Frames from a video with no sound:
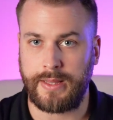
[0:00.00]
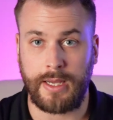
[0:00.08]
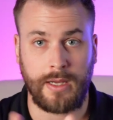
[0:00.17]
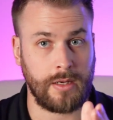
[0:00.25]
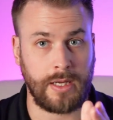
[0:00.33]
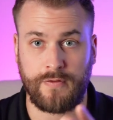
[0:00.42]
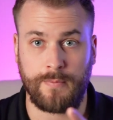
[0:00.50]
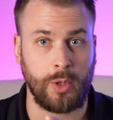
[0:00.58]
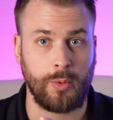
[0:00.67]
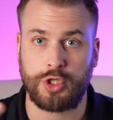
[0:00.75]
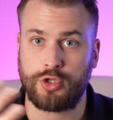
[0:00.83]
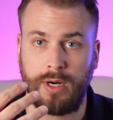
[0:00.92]
They get familiar
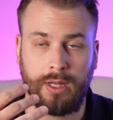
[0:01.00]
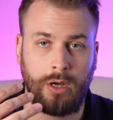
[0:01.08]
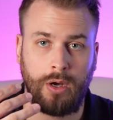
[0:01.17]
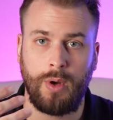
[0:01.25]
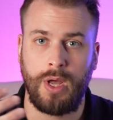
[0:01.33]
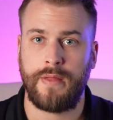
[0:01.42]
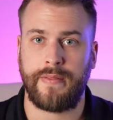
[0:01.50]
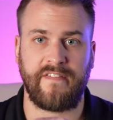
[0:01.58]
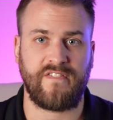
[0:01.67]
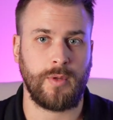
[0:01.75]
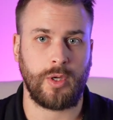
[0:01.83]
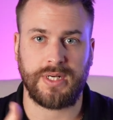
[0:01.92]
with Trello, they get
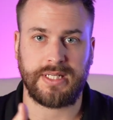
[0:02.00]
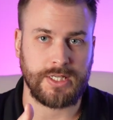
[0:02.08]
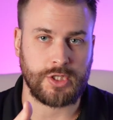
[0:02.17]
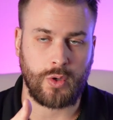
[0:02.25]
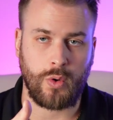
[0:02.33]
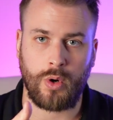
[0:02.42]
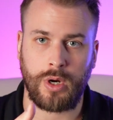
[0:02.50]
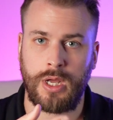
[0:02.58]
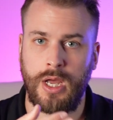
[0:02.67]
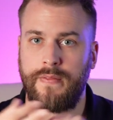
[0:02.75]
familiar with Discord,